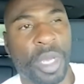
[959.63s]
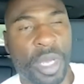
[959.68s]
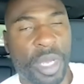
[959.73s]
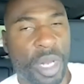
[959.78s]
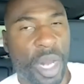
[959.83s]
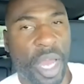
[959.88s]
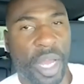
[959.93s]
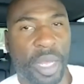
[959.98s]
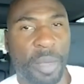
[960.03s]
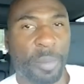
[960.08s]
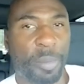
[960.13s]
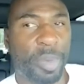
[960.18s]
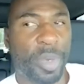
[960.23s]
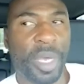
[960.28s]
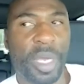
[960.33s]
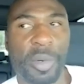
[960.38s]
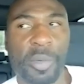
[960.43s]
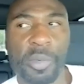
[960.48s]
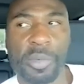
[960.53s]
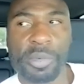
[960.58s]
like
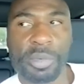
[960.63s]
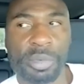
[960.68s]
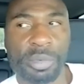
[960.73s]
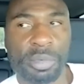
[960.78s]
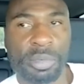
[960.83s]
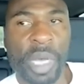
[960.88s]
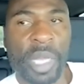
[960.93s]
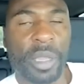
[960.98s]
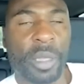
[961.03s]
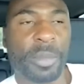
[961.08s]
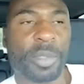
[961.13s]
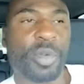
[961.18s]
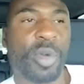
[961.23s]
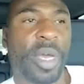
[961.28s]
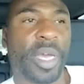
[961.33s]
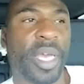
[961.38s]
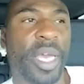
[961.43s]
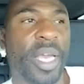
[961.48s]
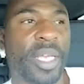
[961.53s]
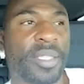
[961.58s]
competing with him. So
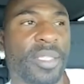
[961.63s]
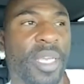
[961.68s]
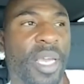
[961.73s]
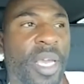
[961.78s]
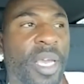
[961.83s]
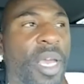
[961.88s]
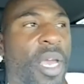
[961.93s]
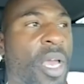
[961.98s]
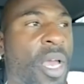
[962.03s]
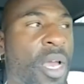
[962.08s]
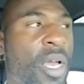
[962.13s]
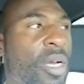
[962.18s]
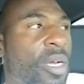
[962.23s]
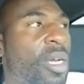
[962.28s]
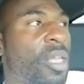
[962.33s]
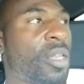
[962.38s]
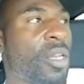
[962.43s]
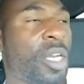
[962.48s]
I can't say other